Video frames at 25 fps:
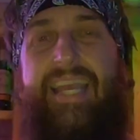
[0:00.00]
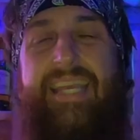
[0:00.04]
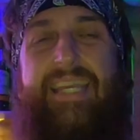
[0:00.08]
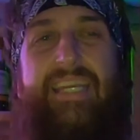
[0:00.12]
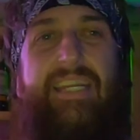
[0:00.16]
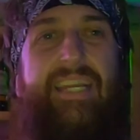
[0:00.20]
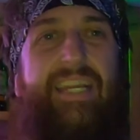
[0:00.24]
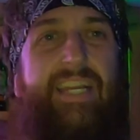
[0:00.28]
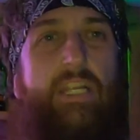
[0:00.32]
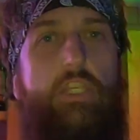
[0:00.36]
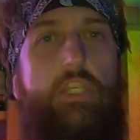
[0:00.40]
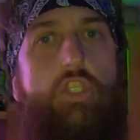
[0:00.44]

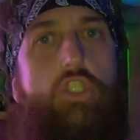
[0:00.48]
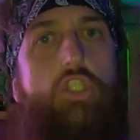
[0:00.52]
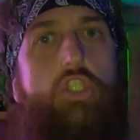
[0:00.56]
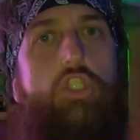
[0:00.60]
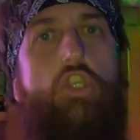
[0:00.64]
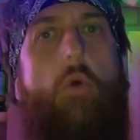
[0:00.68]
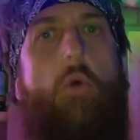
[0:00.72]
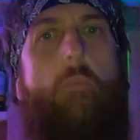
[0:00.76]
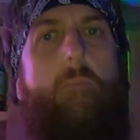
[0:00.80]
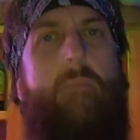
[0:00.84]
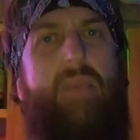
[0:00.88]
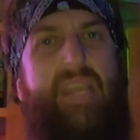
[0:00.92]
you need a
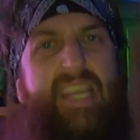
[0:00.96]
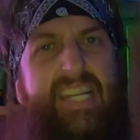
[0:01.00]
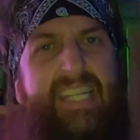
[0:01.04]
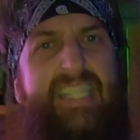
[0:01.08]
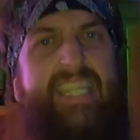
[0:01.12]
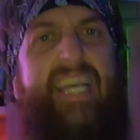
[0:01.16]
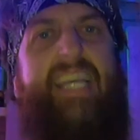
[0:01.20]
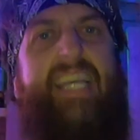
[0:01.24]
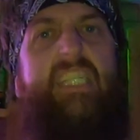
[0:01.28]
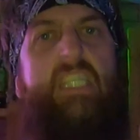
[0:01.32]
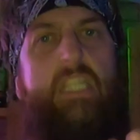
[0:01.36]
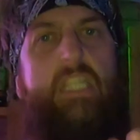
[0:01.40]
zombie
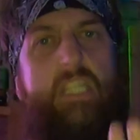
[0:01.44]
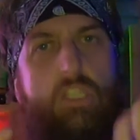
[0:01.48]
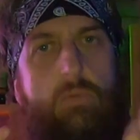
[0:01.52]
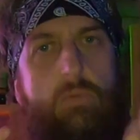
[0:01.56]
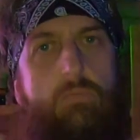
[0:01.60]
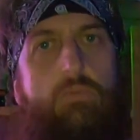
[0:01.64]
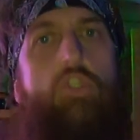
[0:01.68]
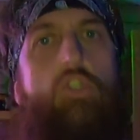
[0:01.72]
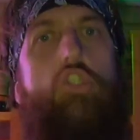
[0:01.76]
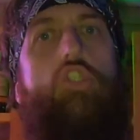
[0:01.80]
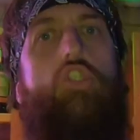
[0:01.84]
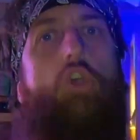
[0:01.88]
taste of
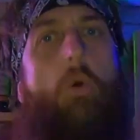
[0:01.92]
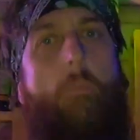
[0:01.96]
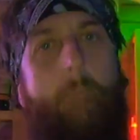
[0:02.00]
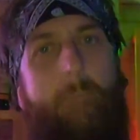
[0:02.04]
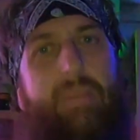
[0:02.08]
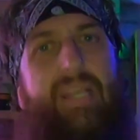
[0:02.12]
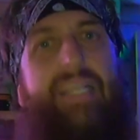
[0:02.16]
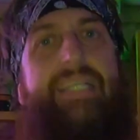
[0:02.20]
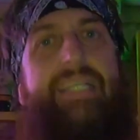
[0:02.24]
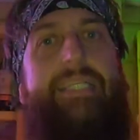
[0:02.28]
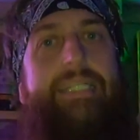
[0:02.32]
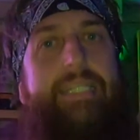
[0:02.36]
some
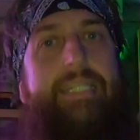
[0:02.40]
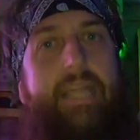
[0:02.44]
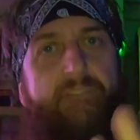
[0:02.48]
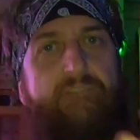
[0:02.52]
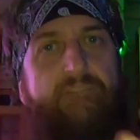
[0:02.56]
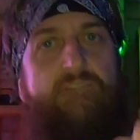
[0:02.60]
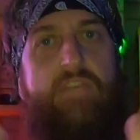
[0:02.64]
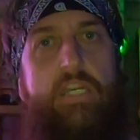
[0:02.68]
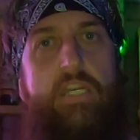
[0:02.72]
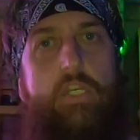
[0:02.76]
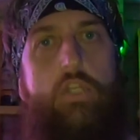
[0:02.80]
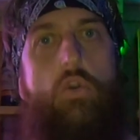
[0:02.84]
zombie
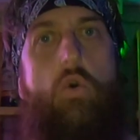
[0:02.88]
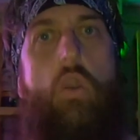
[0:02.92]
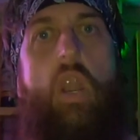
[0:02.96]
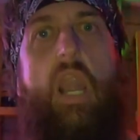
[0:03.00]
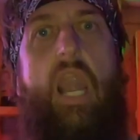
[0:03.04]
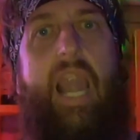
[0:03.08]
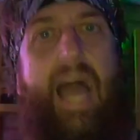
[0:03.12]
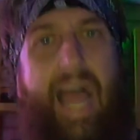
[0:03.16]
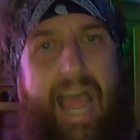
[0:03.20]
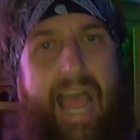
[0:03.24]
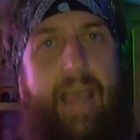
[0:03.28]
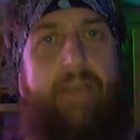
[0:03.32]
stuff in your
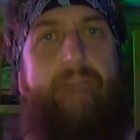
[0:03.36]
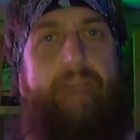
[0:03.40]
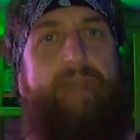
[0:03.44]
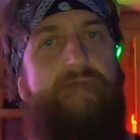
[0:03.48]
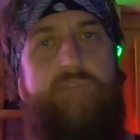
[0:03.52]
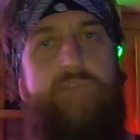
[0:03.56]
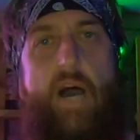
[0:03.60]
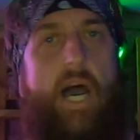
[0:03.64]
life.